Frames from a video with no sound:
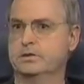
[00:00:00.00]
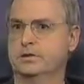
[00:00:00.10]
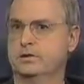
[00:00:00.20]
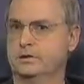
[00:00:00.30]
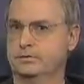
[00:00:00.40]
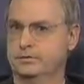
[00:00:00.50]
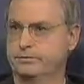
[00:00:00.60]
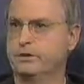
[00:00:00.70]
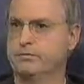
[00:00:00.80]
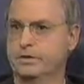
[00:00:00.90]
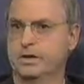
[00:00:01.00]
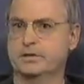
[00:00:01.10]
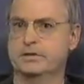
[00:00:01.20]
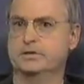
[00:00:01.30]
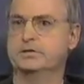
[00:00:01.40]
Uh, there are three
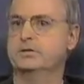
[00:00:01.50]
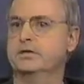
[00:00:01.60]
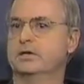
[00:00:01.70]
vocations,